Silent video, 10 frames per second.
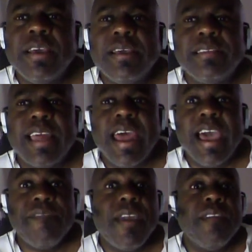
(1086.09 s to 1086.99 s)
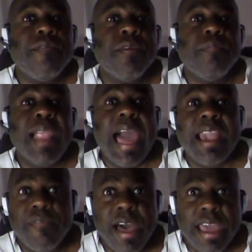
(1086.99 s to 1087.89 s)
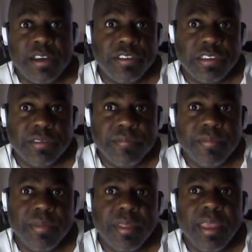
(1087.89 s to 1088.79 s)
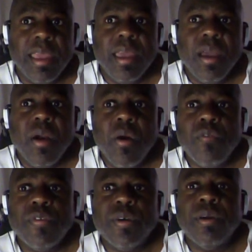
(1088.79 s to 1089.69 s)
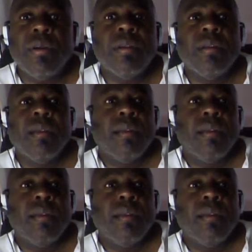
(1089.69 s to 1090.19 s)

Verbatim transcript: is that I favor black fighters over